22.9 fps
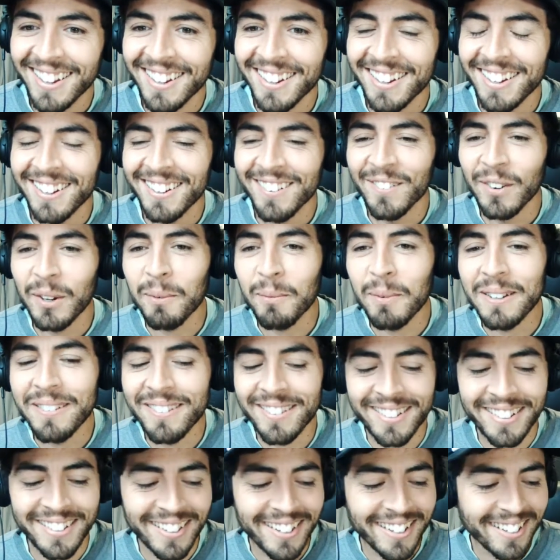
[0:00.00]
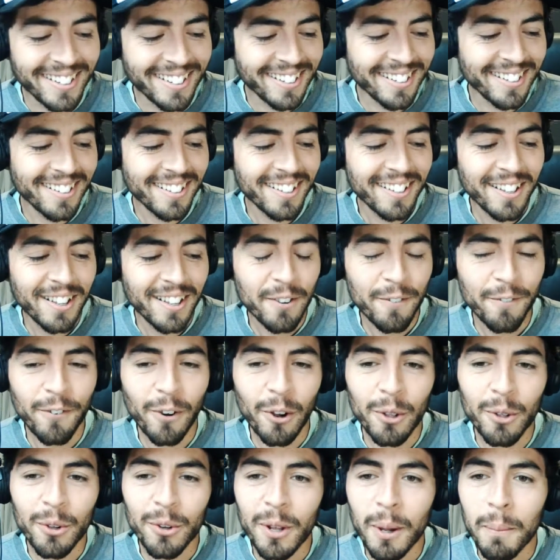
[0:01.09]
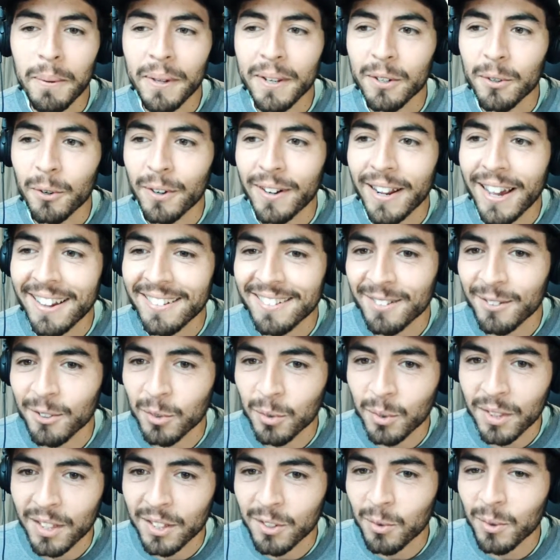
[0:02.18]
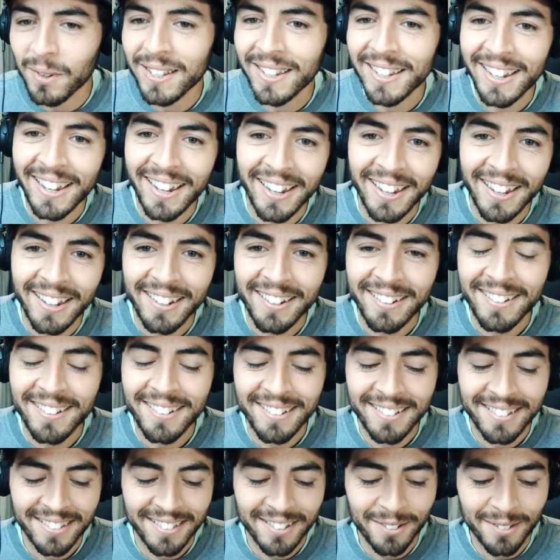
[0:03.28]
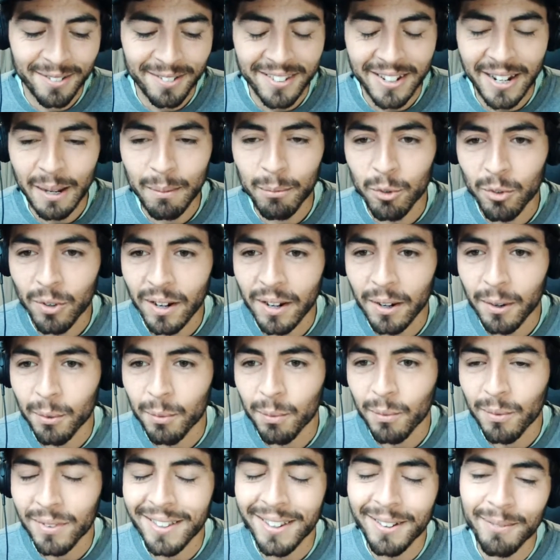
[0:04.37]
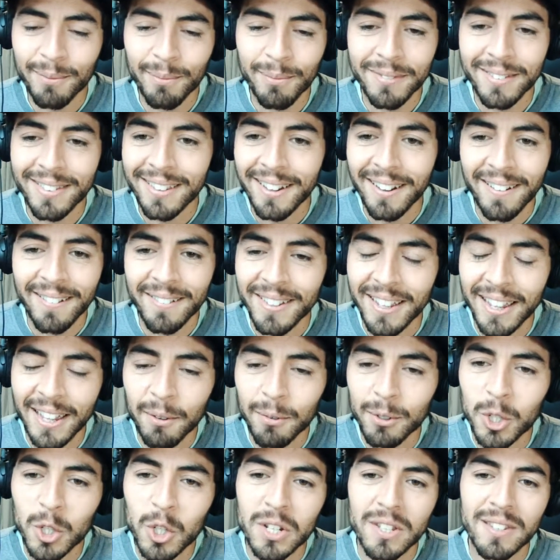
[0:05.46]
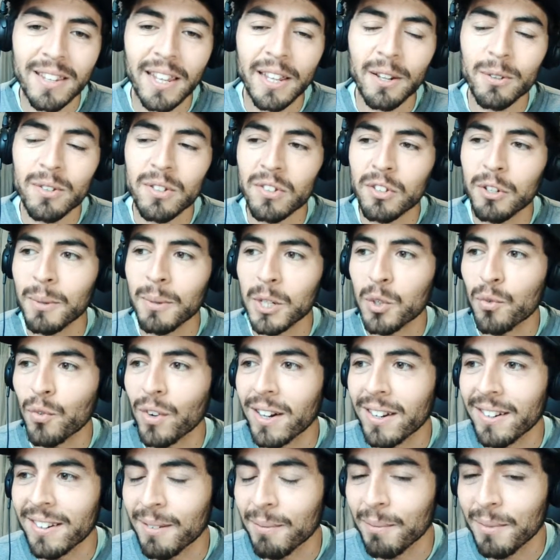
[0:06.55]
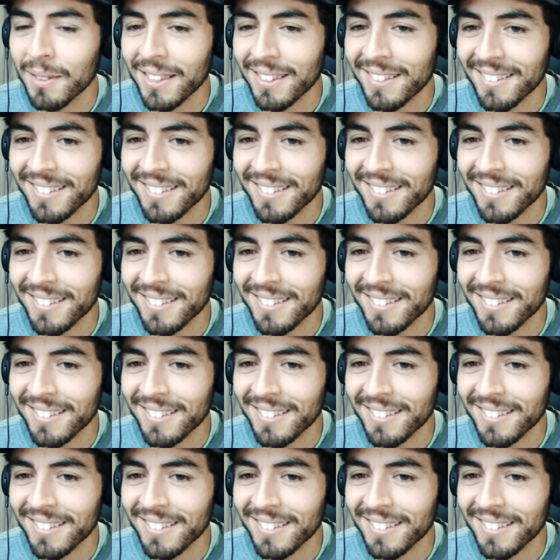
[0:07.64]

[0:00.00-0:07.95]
We basically followed up indoor nationals with a 20K little time trial. It was too much fun. It